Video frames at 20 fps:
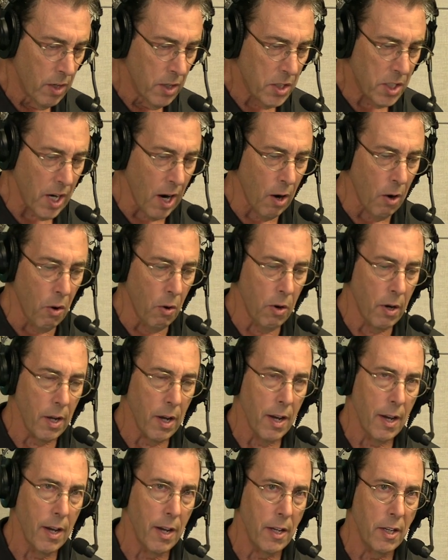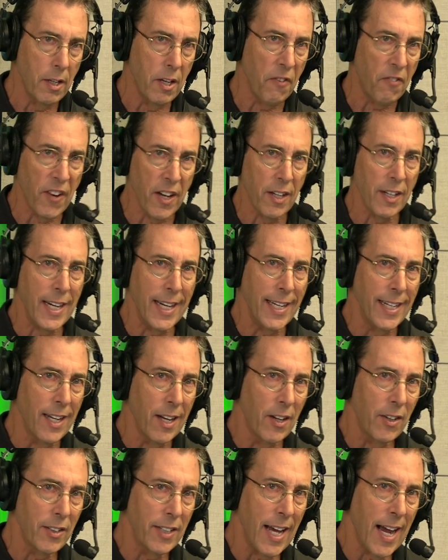So, you feel any
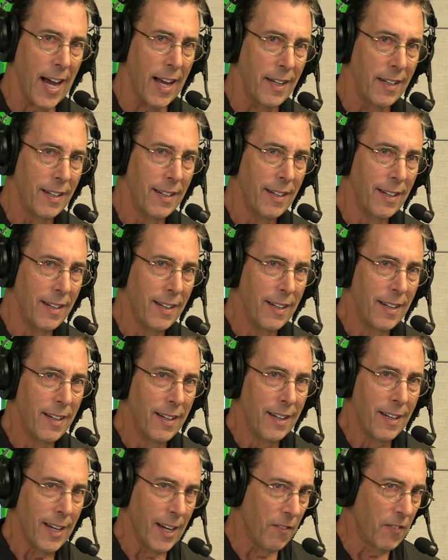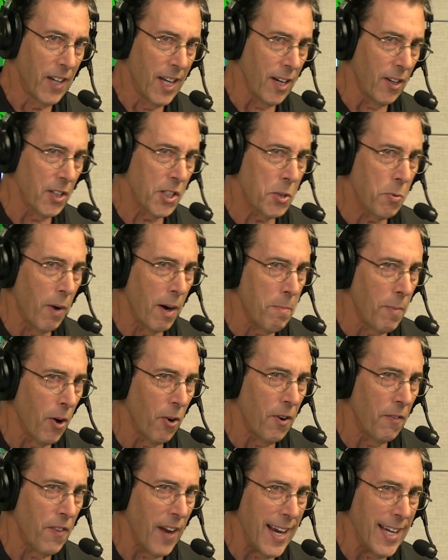guilt yet? If guilt's what
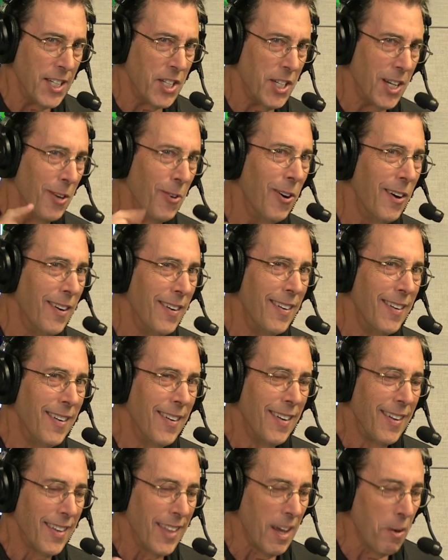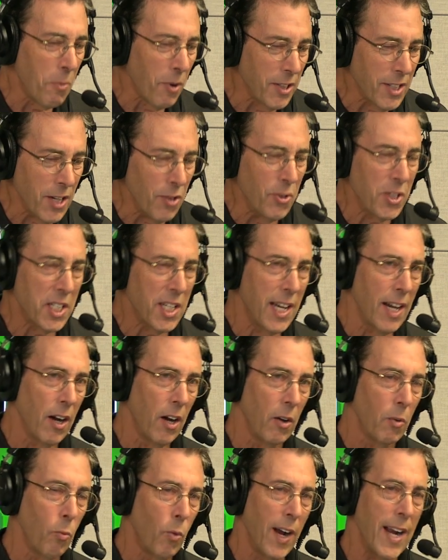motivates you, then we'll use
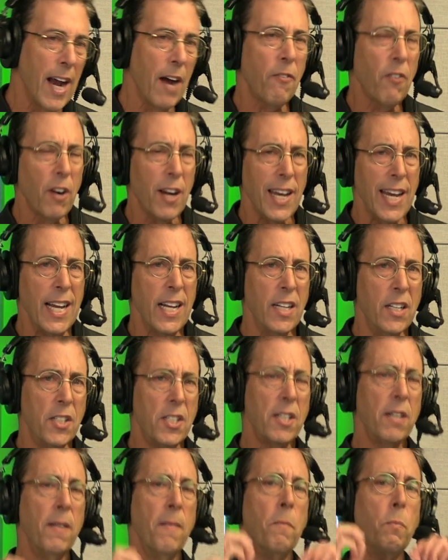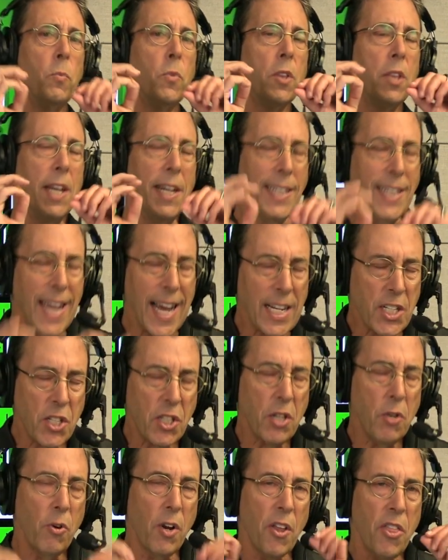guilt. Whatever it is that
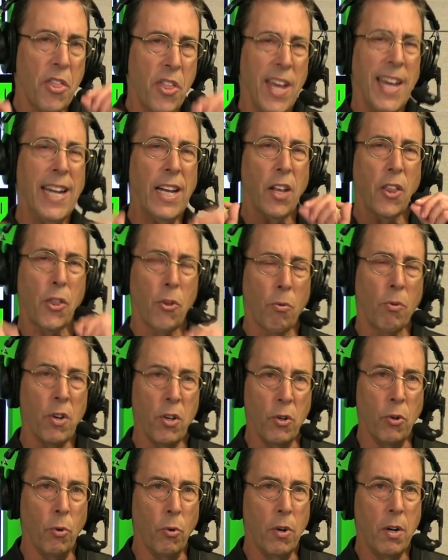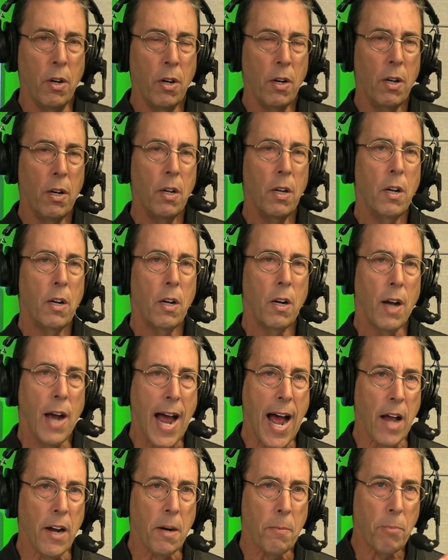gets you to think through
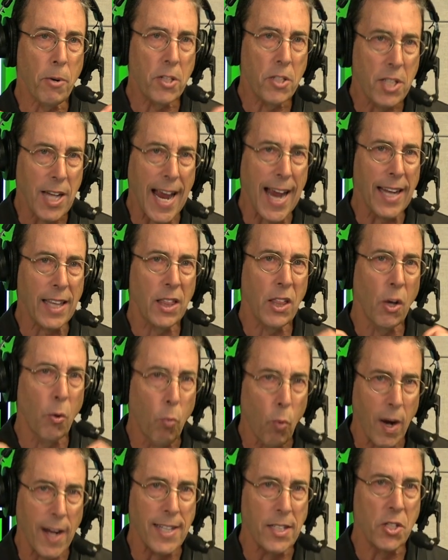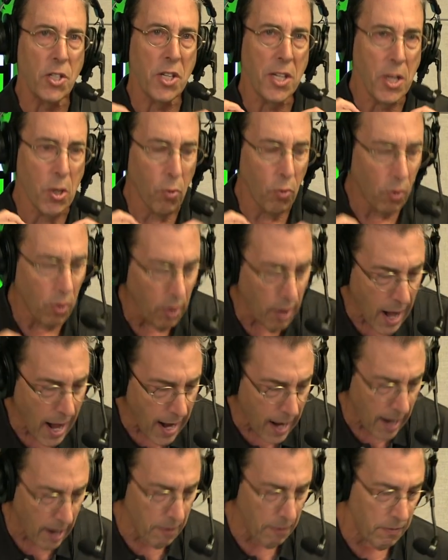how to protect the ones you
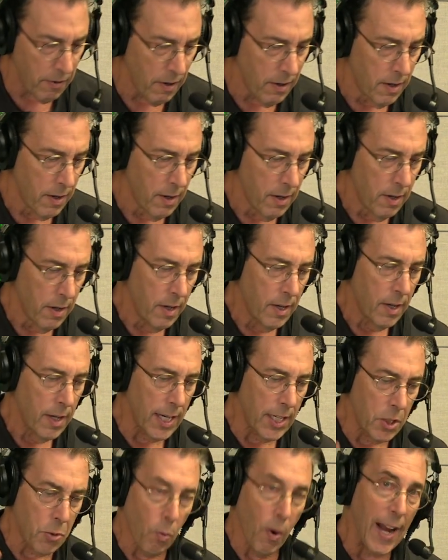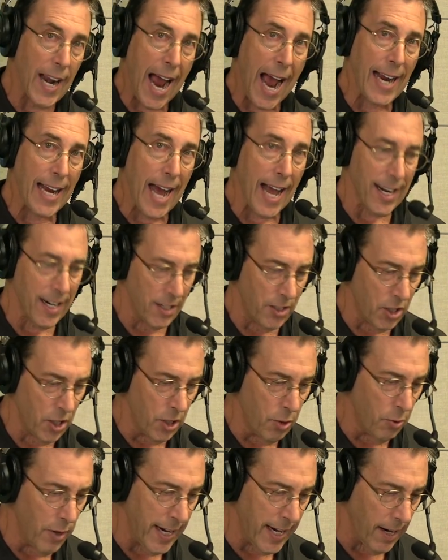love is what I got to
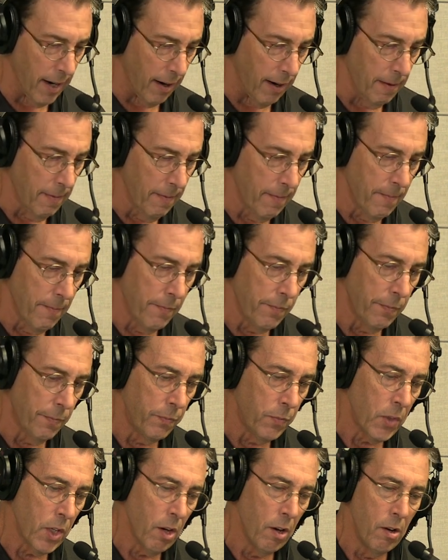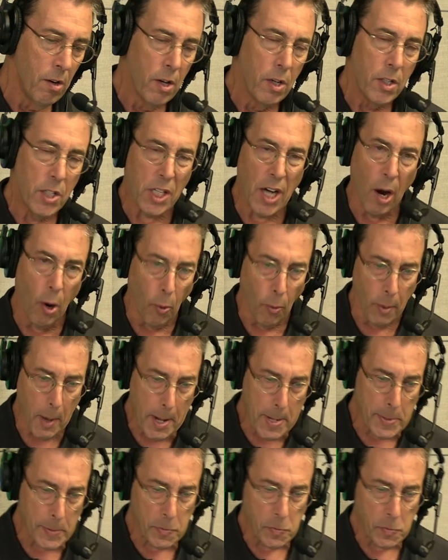do here. So,